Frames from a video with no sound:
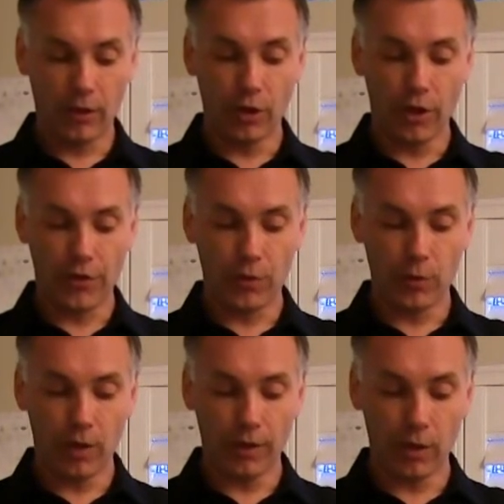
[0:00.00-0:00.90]
DOS
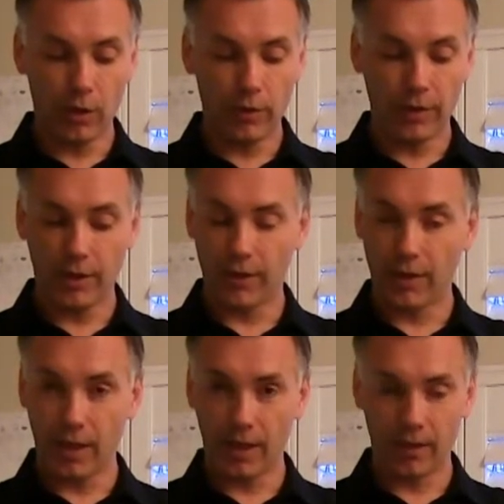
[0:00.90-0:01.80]
2.0, and
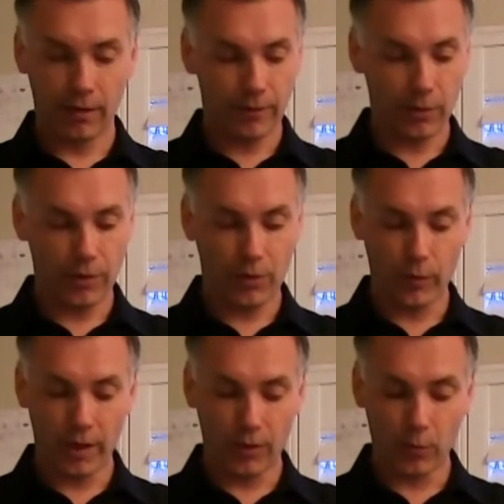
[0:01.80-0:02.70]
then of course
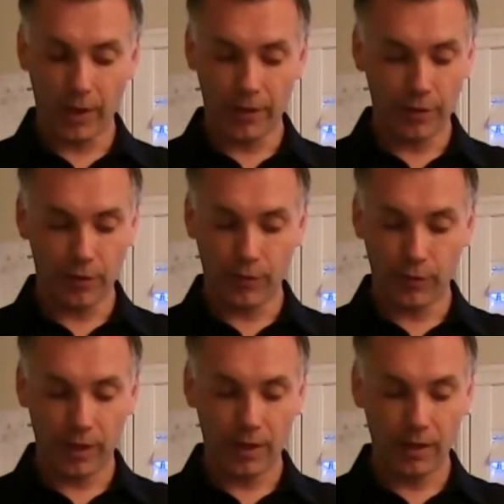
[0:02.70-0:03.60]
Windows 1, 2,
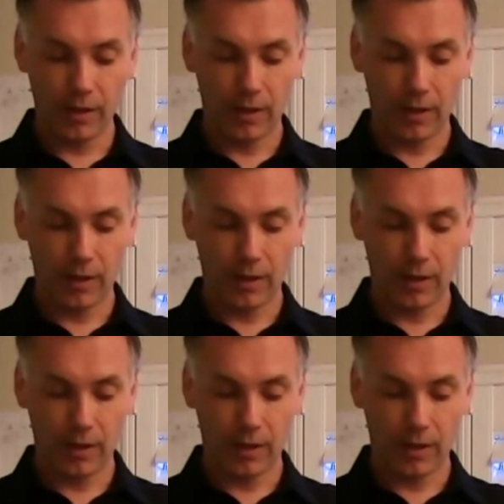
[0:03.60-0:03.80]
3,